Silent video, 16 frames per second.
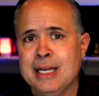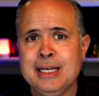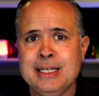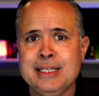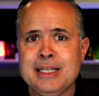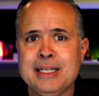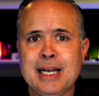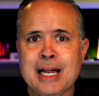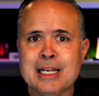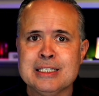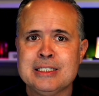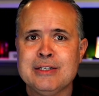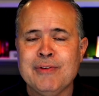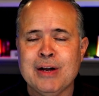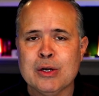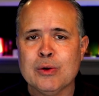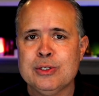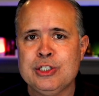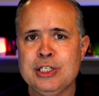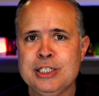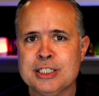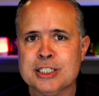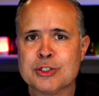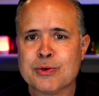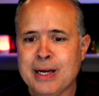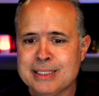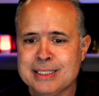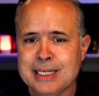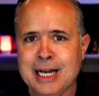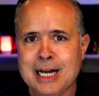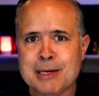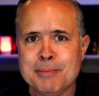and in the knowledge of our Lord Jesus
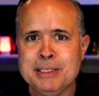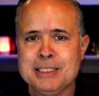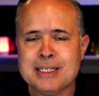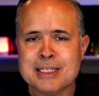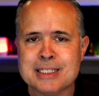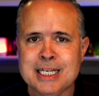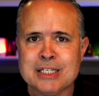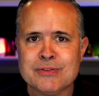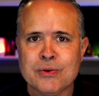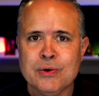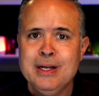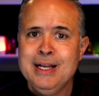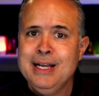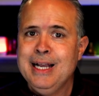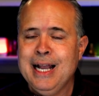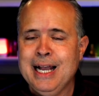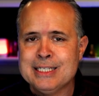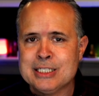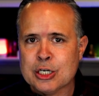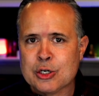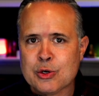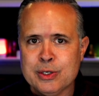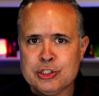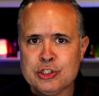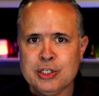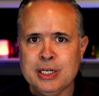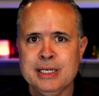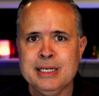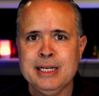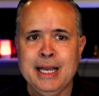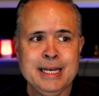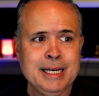Christ and how to be successful as a
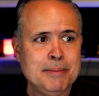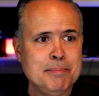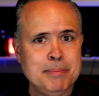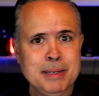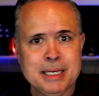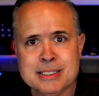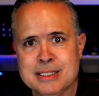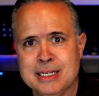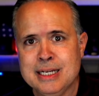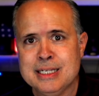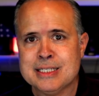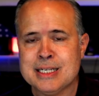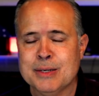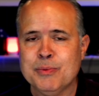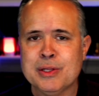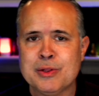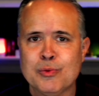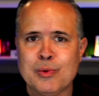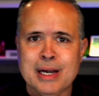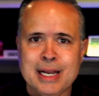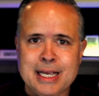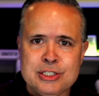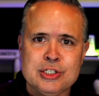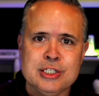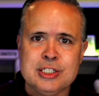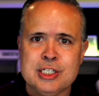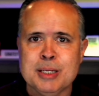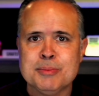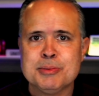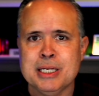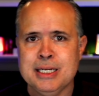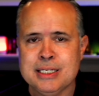Christian and in business and with
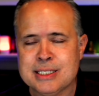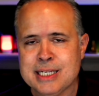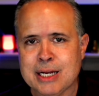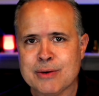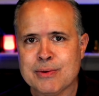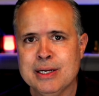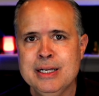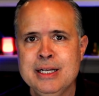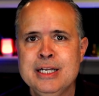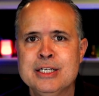relationships and etc.